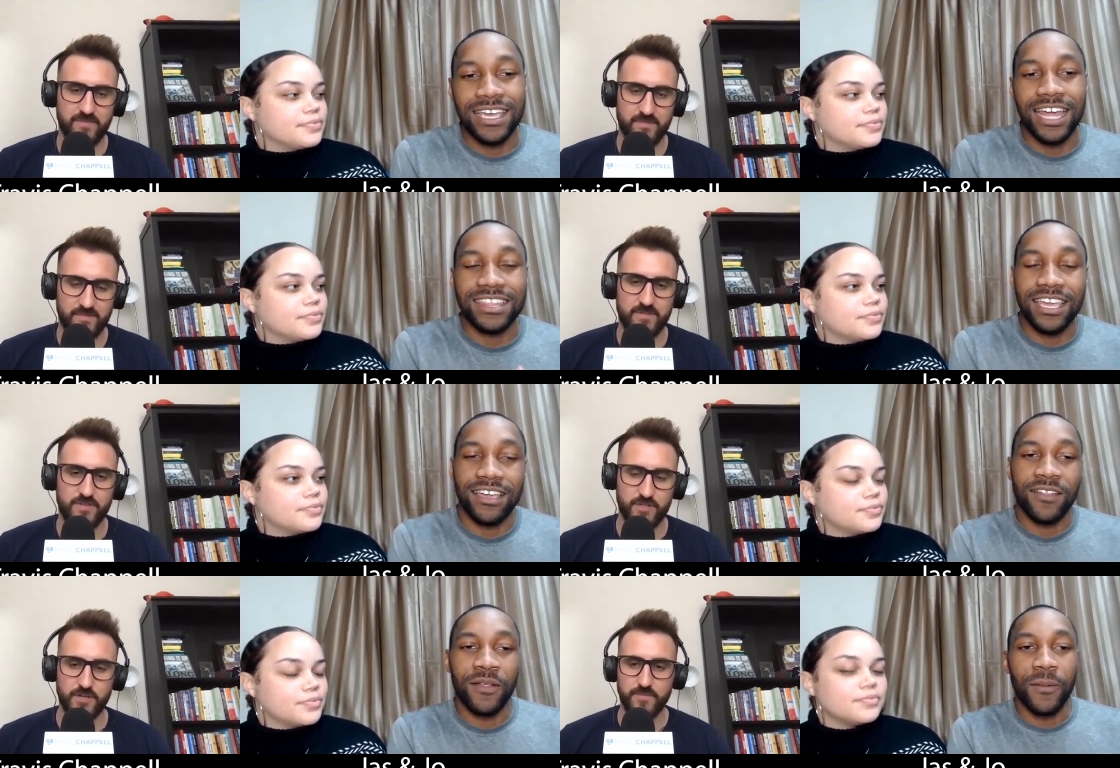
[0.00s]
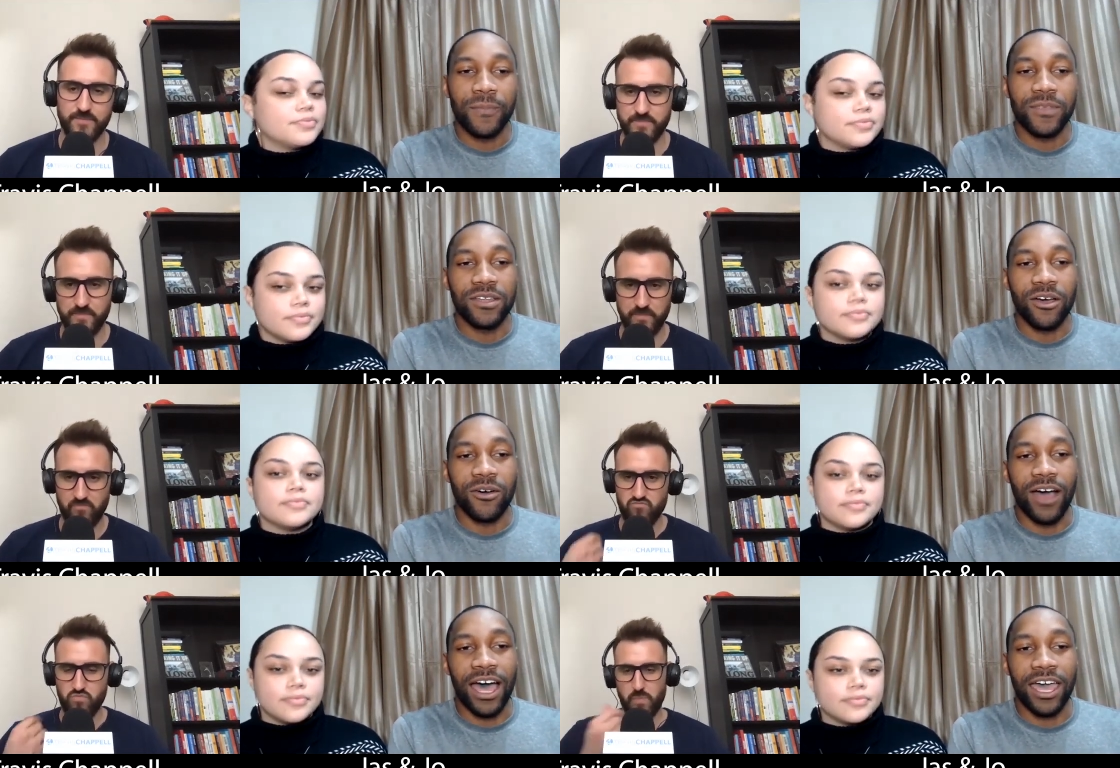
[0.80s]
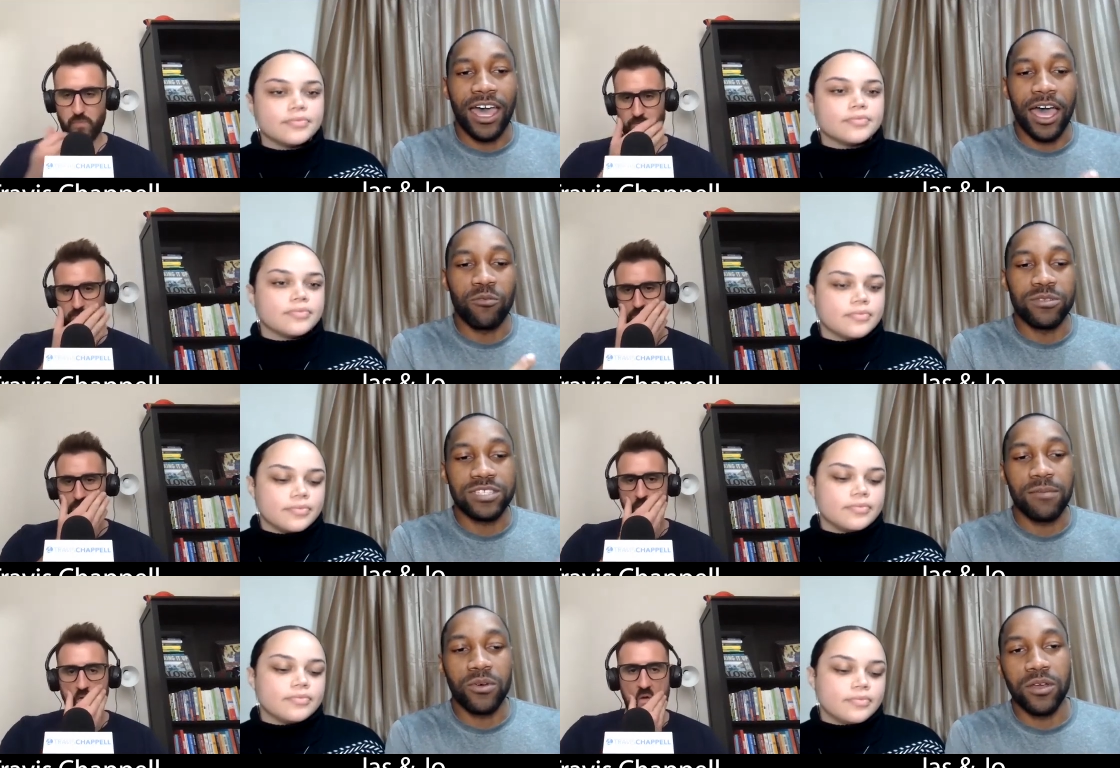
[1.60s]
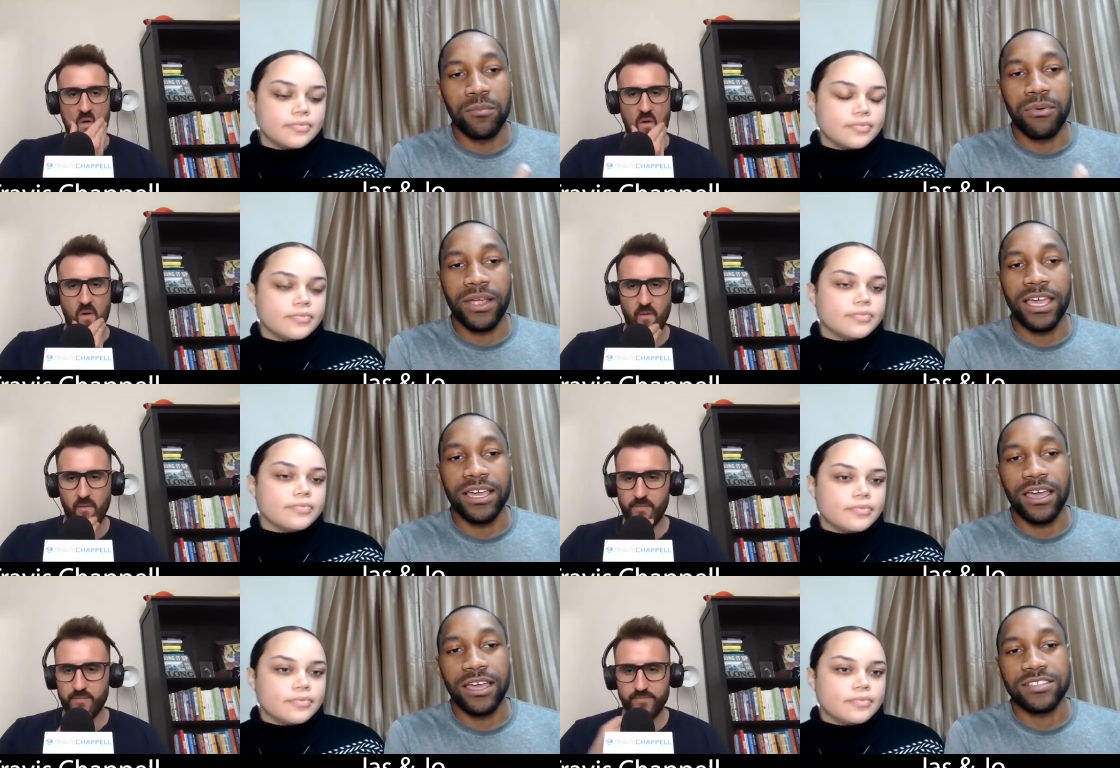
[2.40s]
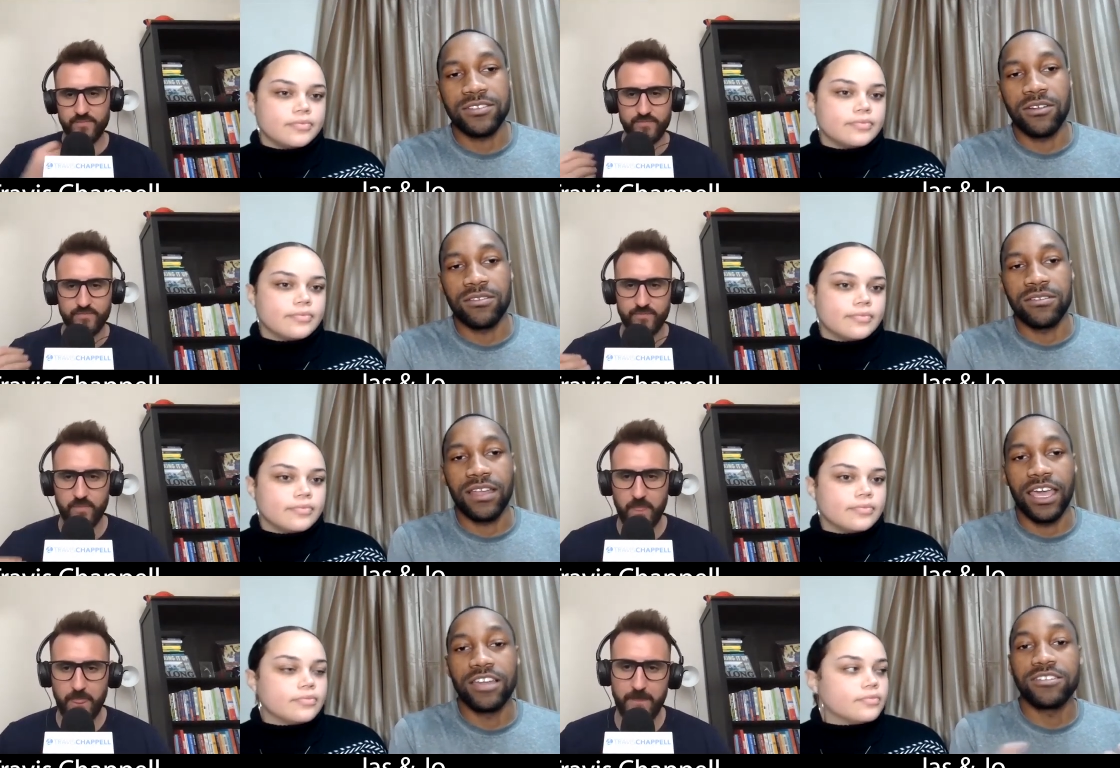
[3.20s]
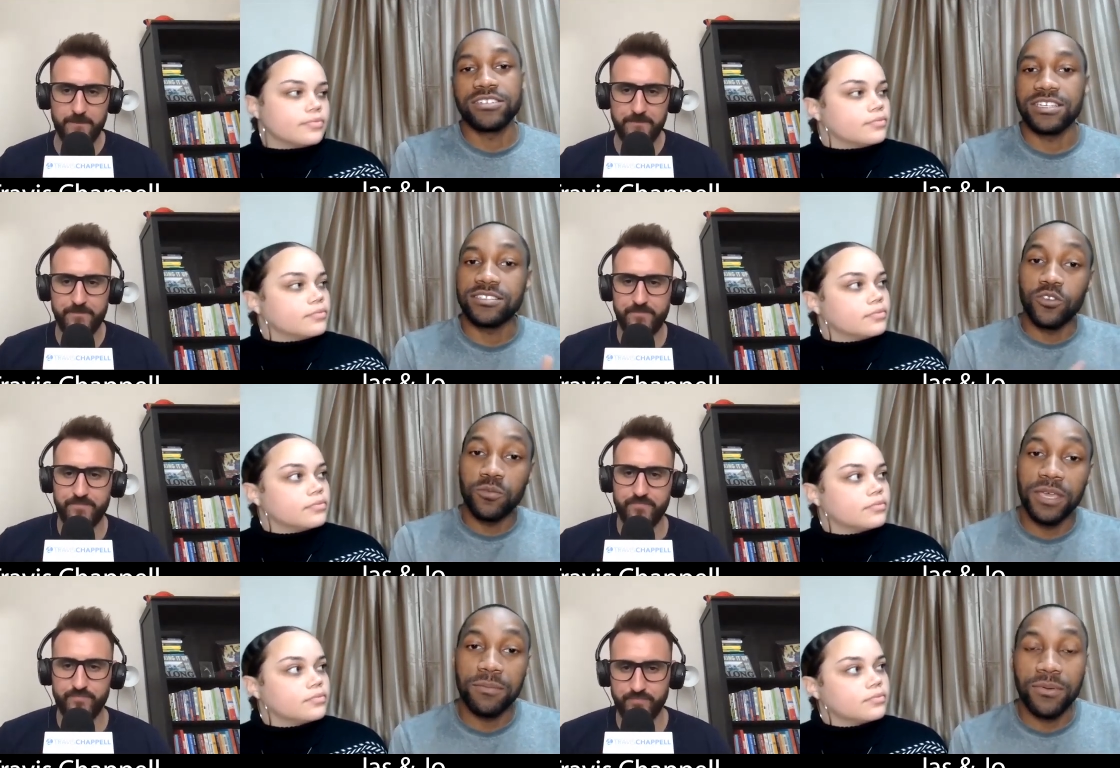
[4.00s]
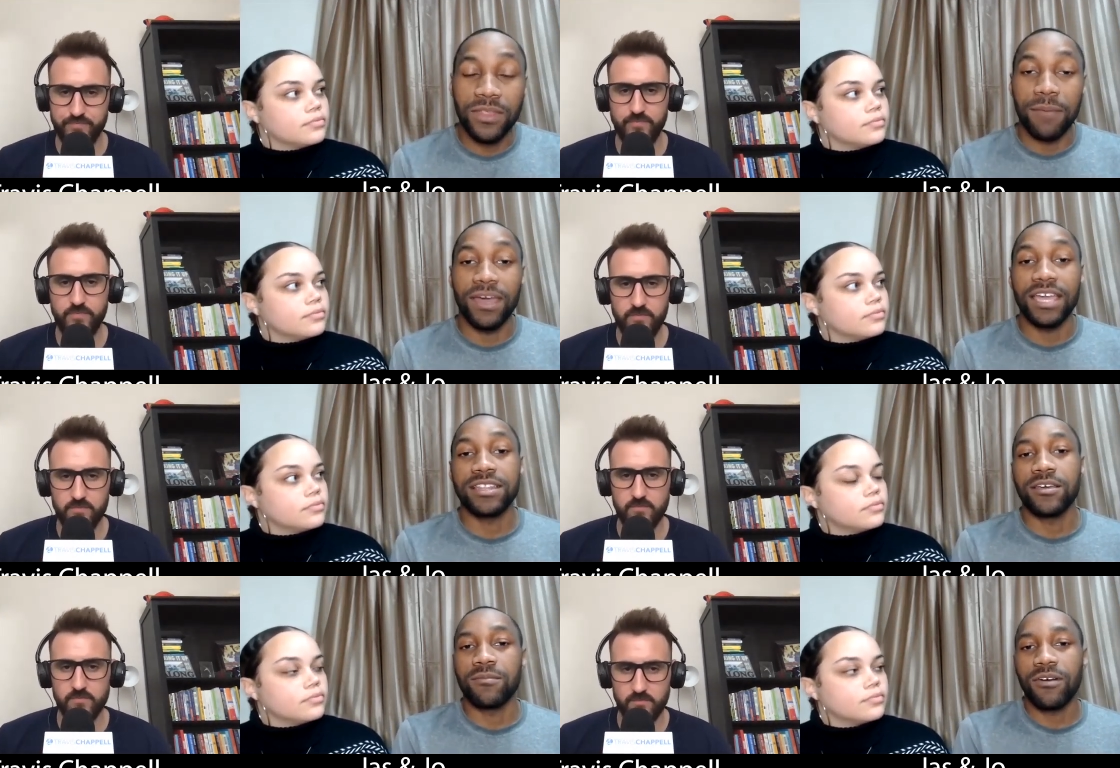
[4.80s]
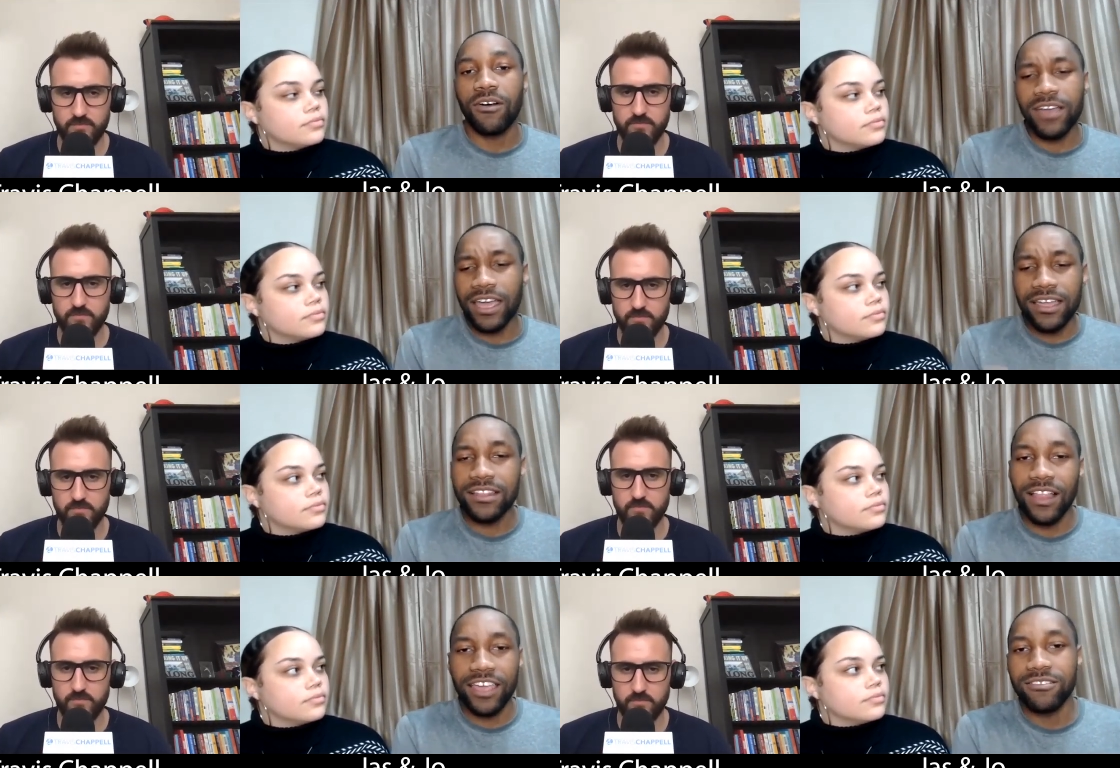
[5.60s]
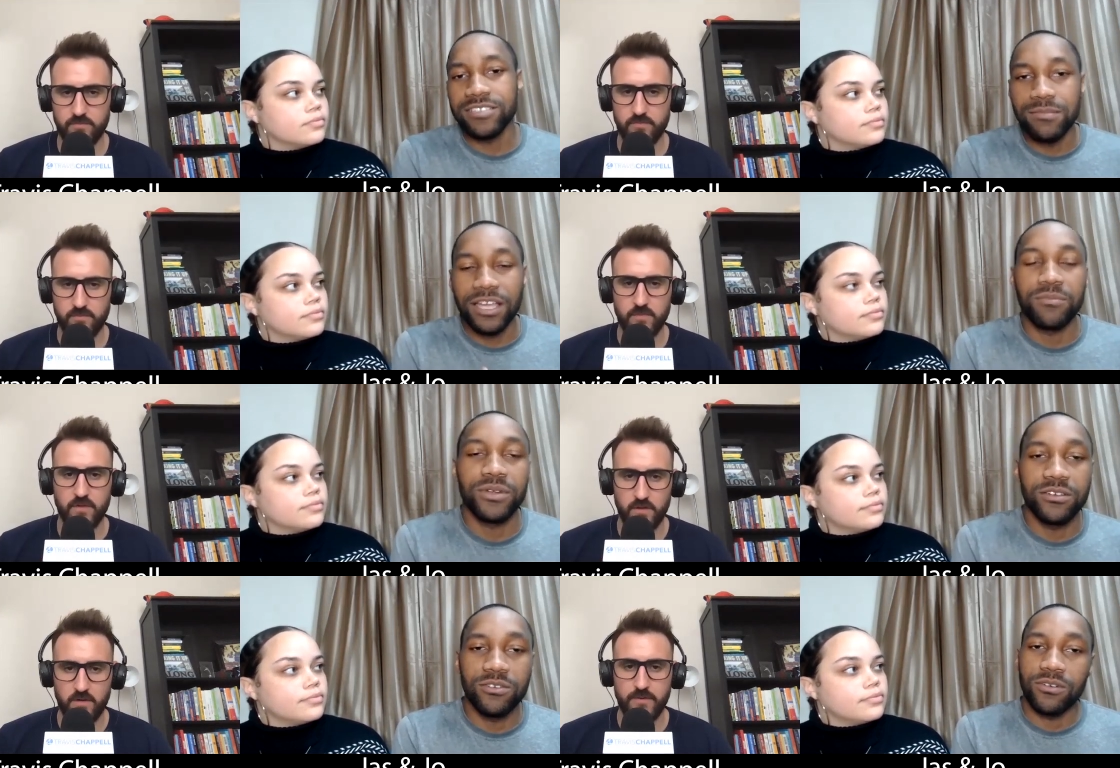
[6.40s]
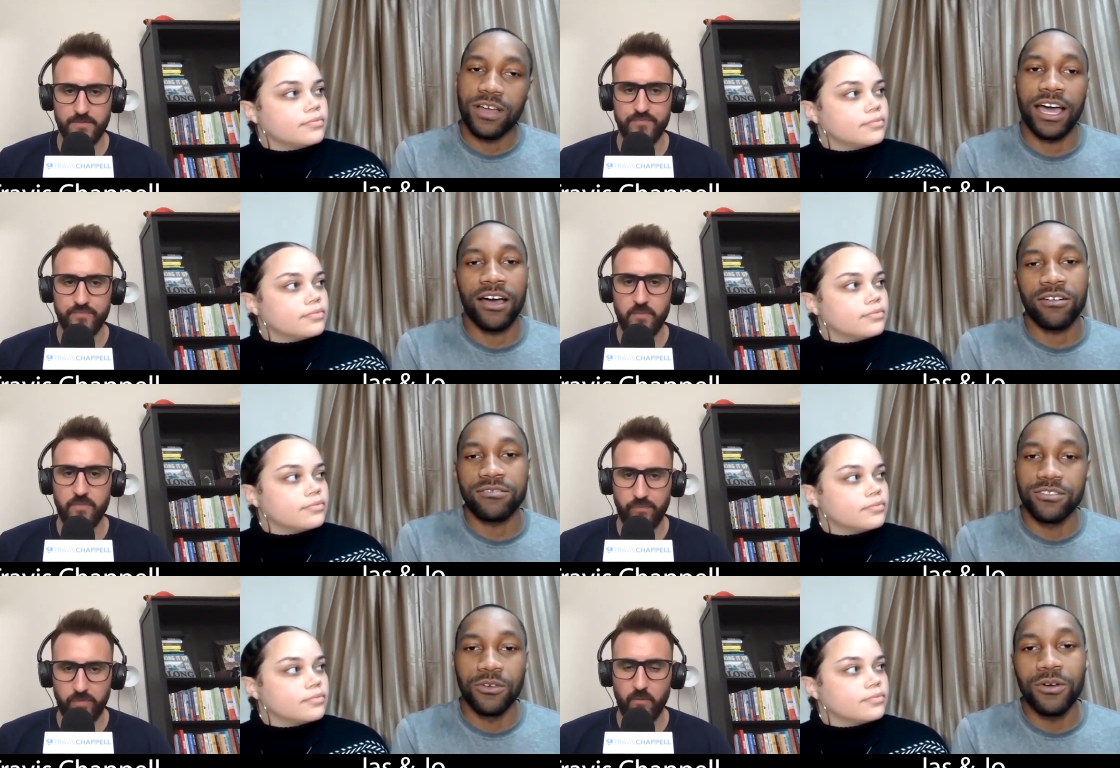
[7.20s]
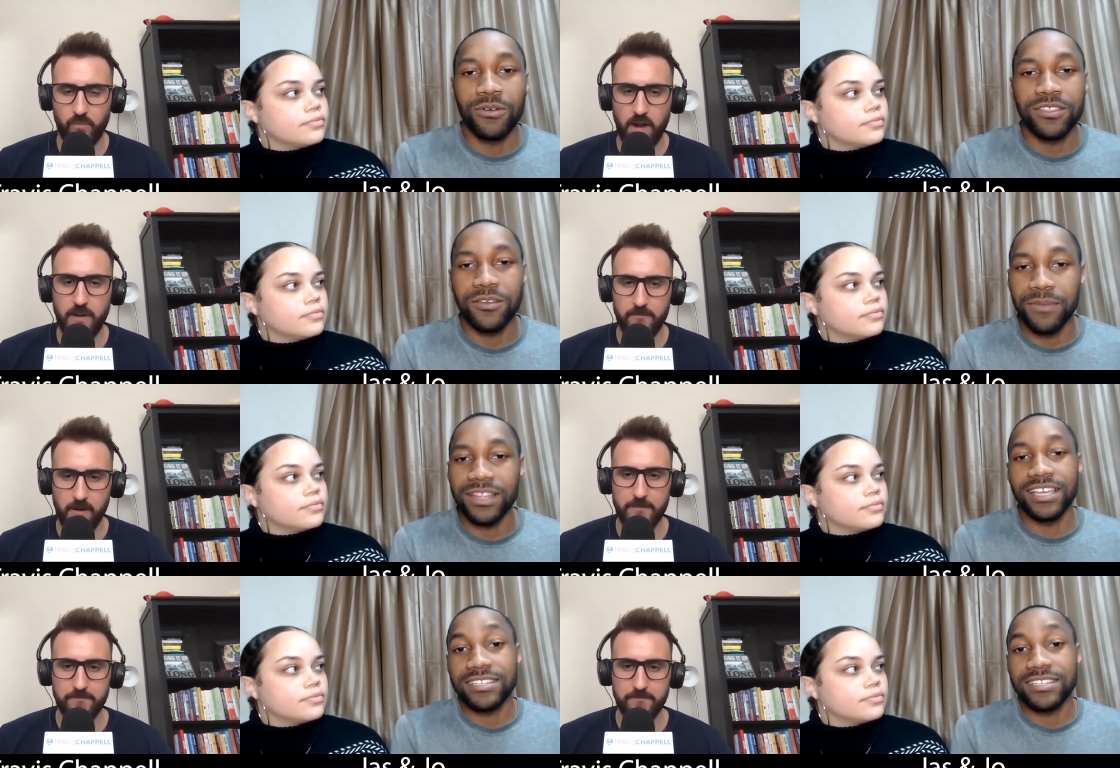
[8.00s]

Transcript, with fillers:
Speaker 1: And I think sure you know, I, I was able to bring a certain energy to people that made them okay. Like you seem like a pretty cool guy. I'll do it. Right, right.